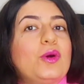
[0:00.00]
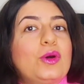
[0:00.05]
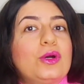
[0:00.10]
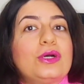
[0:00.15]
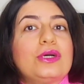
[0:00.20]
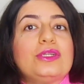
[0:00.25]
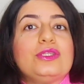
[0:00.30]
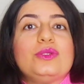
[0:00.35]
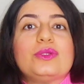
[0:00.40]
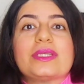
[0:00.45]

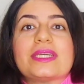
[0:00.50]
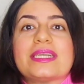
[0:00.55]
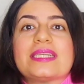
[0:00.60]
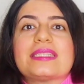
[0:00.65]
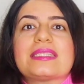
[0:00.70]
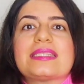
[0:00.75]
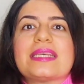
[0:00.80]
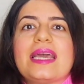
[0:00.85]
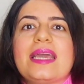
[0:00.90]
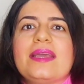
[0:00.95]
Or you
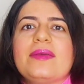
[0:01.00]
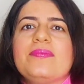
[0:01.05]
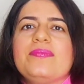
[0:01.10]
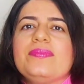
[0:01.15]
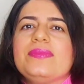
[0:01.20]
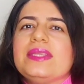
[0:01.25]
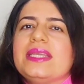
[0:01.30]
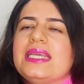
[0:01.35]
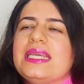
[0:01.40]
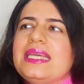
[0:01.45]
can say,
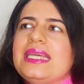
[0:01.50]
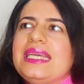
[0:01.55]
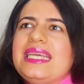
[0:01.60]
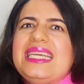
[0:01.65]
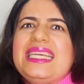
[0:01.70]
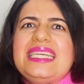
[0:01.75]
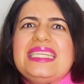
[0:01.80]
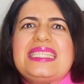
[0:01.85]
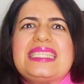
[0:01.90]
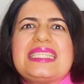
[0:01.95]

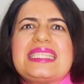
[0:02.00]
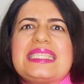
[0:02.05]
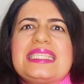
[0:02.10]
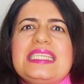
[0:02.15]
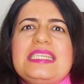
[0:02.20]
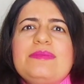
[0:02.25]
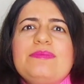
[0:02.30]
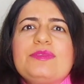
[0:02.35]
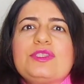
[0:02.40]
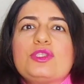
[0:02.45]
it
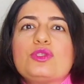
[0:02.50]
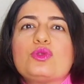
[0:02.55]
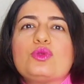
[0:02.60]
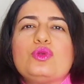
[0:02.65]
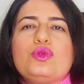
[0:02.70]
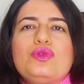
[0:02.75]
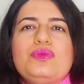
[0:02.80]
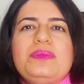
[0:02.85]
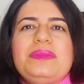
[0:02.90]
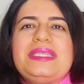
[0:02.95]
seems
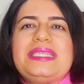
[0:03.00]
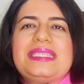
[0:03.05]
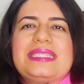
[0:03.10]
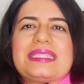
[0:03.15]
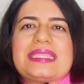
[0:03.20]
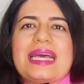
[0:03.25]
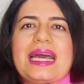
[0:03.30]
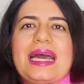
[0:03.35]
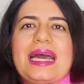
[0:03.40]
to me